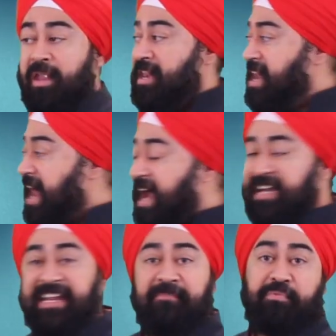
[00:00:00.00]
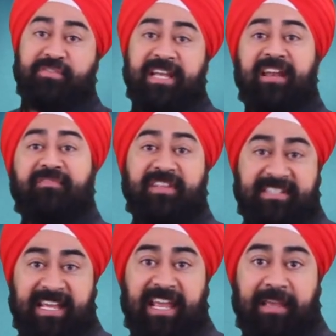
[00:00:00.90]
90% of the
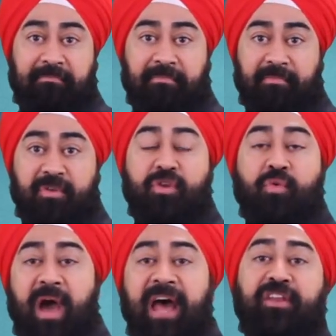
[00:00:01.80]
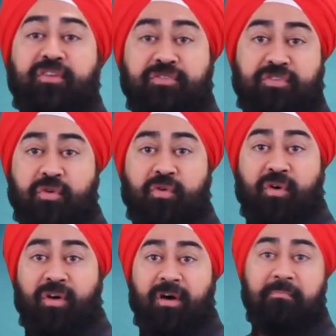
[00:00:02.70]
team knew how to use
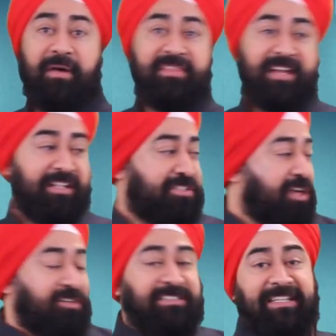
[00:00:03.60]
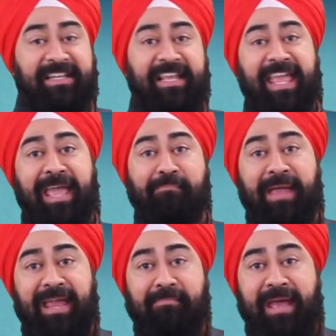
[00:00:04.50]
Google, but the consultant and the
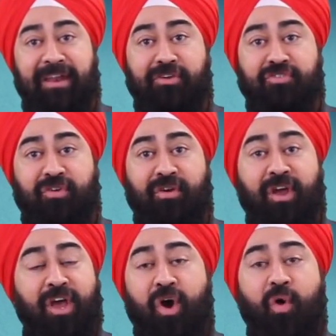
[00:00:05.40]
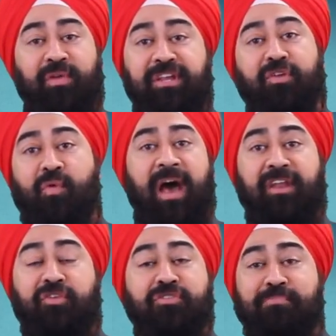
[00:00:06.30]
campaign manager only knew how
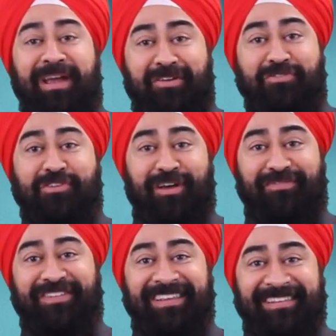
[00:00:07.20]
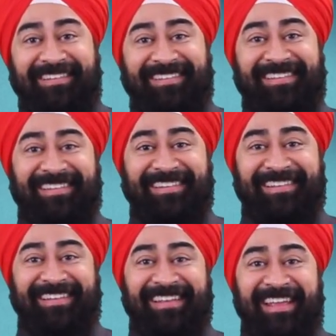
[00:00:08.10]
to use Microsoft.
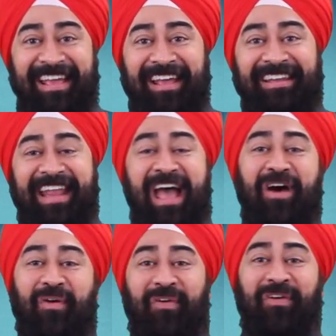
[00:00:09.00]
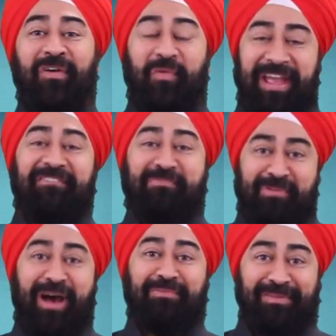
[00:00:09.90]
Now we have a
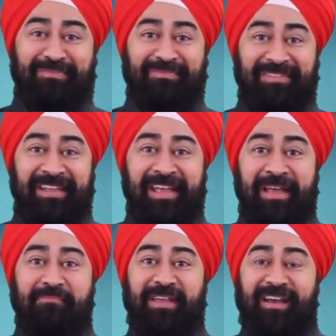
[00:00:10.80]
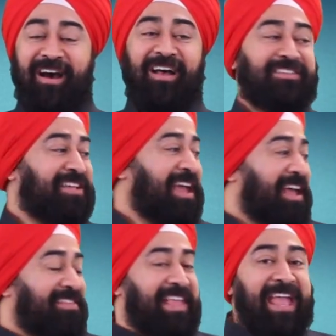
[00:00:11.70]
problem because
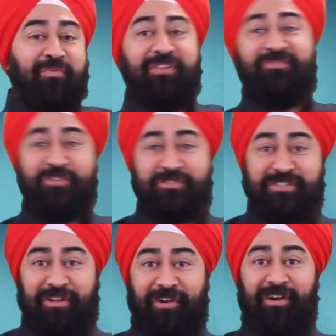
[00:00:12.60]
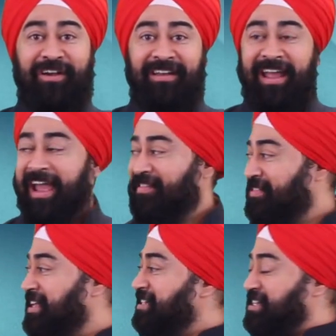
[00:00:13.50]
they refuse to learn, and
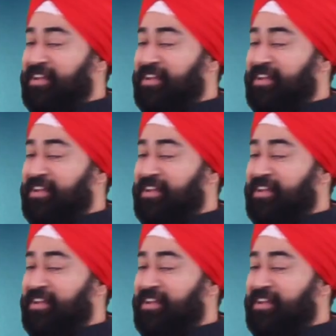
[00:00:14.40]
these